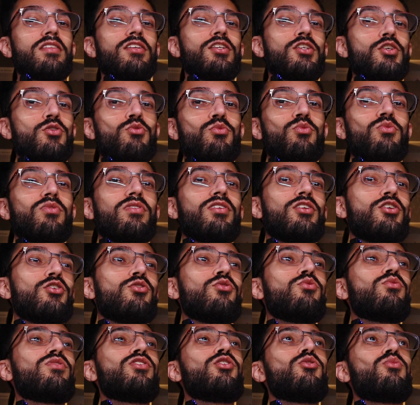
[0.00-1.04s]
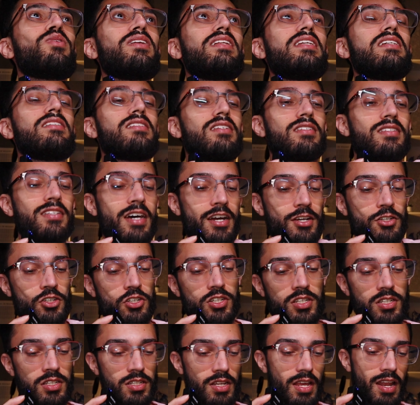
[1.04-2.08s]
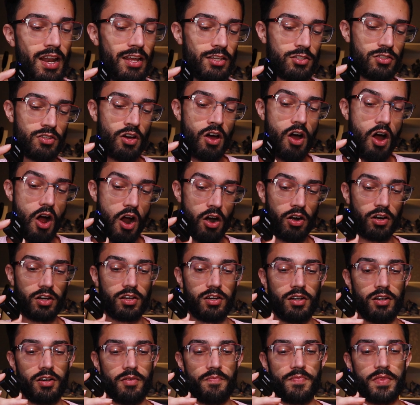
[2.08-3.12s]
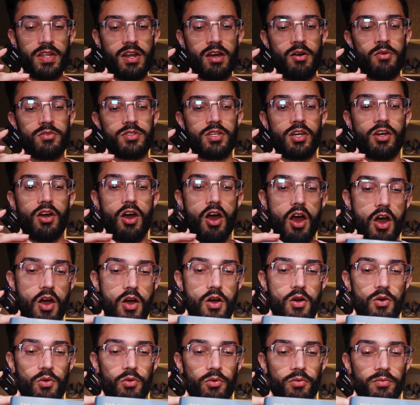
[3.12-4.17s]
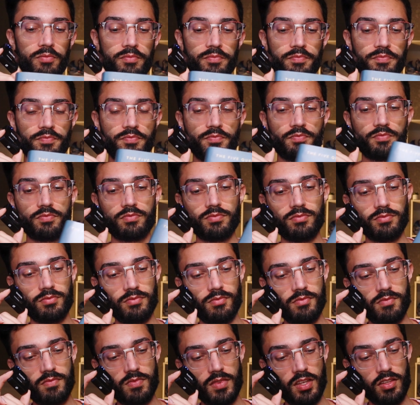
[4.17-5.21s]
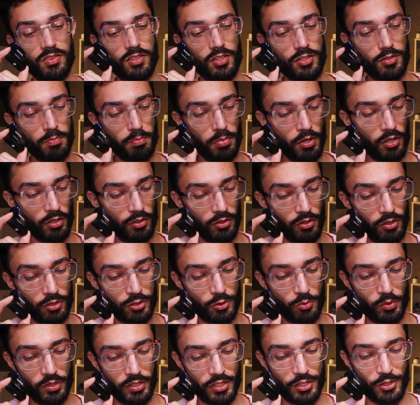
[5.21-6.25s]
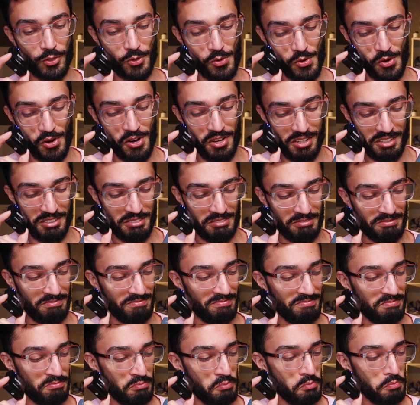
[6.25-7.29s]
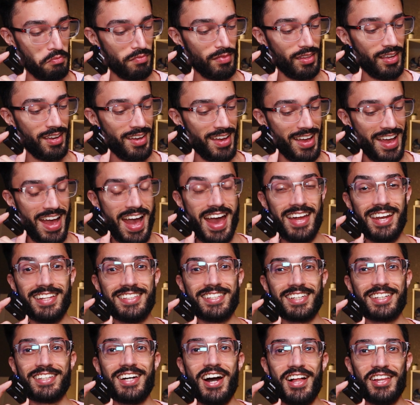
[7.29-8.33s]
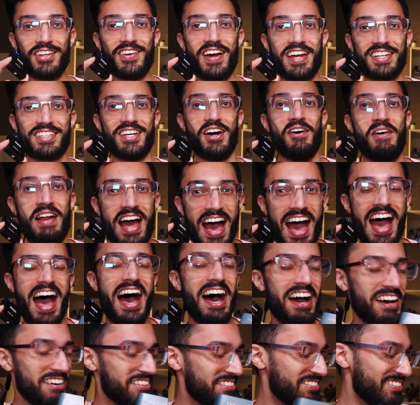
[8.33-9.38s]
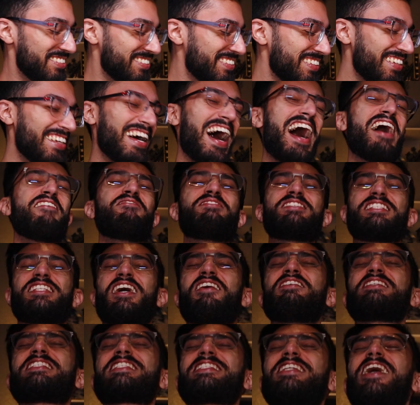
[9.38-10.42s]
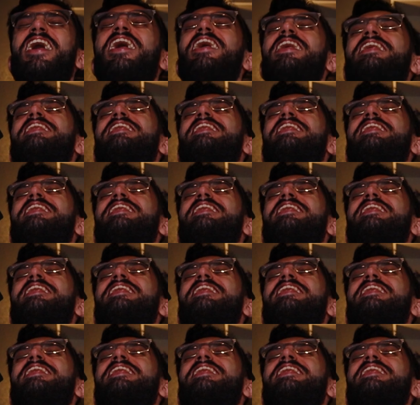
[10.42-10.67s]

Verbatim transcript: to the new, new, new releases section, and I saw Arca, and I was like, oh, this book looks really cool, and it's a color I don't. so. so